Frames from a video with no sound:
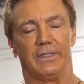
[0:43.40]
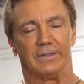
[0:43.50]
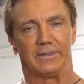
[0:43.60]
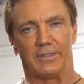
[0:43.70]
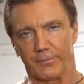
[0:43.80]

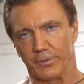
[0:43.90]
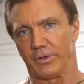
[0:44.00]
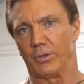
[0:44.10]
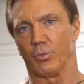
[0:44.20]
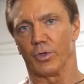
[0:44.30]
it's
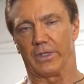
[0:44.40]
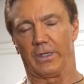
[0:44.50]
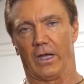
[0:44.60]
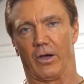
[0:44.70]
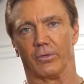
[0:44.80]
different than
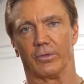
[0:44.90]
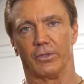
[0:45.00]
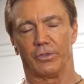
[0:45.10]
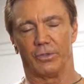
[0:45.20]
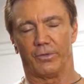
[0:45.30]
working out.
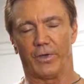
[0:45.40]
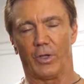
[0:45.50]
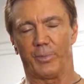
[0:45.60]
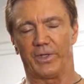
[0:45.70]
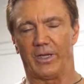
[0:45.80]
You're
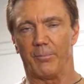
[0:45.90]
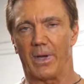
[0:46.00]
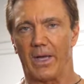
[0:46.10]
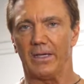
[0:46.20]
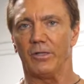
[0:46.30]
developing a
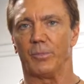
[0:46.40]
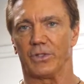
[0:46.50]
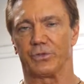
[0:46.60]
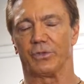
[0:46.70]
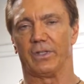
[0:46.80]

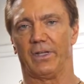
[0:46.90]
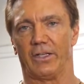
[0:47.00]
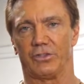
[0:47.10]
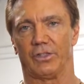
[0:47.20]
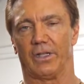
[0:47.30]
mind-muscle
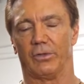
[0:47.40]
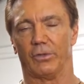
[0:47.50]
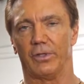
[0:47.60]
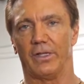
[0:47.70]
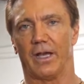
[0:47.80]
connection and
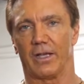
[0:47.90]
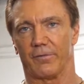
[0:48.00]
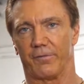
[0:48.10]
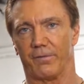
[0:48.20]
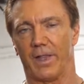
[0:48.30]
learning how
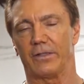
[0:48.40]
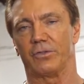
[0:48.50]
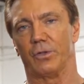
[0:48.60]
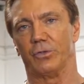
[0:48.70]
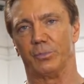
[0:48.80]
to
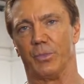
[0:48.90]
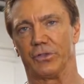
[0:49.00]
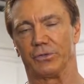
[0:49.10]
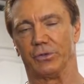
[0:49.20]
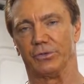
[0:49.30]
flex those
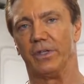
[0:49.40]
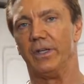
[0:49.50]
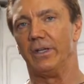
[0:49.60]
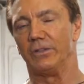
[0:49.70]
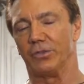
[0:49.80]
muscles
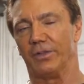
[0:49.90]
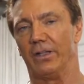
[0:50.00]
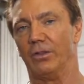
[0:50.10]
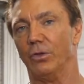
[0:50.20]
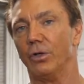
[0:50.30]
so
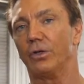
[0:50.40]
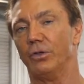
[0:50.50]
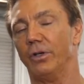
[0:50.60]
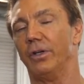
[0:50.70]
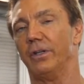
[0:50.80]
they look
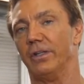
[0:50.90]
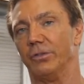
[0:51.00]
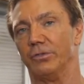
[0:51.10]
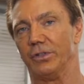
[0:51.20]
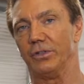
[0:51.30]
good in
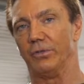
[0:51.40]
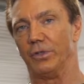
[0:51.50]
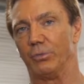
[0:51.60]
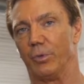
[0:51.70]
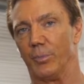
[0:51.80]
those
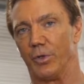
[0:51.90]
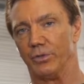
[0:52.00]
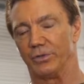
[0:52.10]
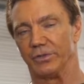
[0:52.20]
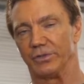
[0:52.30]
individual
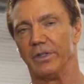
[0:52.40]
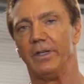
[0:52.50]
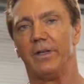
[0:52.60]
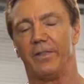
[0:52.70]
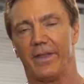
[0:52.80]
poses.
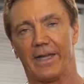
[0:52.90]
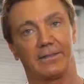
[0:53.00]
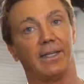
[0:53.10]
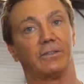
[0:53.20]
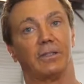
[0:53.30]

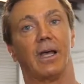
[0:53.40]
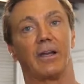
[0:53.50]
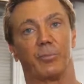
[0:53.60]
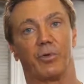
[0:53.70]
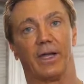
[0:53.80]
That takes a
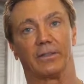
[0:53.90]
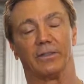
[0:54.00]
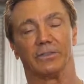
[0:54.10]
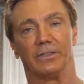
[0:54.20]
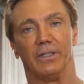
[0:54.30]
lot of
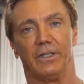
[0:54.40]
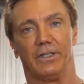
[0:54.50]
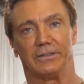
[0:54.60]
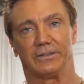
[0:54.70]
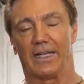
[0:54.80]
practice.
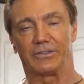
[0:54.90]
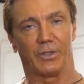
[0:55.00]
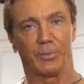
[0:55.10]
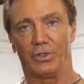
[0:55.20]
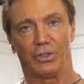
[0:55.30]
It's not
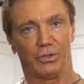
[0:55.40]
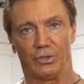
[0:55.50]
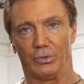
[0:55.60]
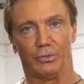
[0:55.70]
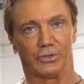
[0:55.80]
something you can
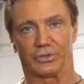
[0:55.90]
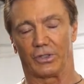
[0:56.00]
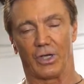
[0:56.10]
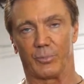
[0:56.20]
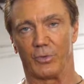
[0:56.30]
do just a
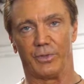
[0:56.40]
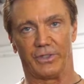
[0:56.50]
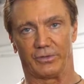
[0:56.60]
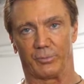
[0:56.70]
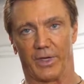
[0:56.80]
couple
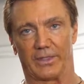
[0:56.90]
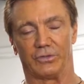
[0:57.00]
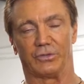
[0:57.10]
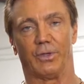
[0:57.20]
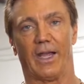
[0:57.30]
weeks of
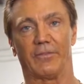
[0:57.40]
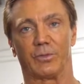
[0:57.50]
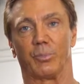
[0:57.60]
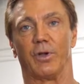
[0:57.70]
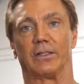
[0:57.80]
practice. You have
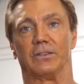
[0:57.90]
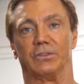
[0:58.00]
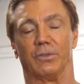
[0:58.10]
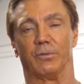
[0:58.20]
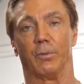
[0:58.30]
to
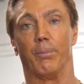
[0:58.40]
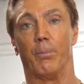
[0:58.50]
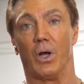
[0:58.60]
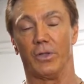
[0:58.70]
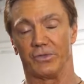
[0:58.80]
practice it for
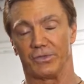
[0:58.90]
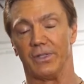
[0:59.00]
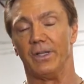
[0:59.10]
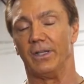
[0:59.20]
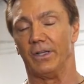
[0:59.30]
months
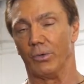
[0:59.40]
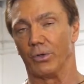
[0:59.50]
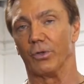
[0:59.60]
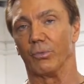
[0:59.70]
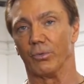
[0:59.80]
in
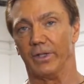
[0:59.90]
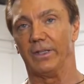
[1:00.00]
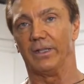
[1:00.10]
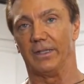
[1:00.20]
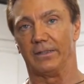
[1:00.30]
order to
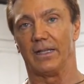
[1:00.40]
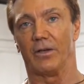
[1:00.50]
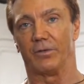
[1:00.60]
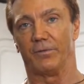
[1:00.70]
really get it down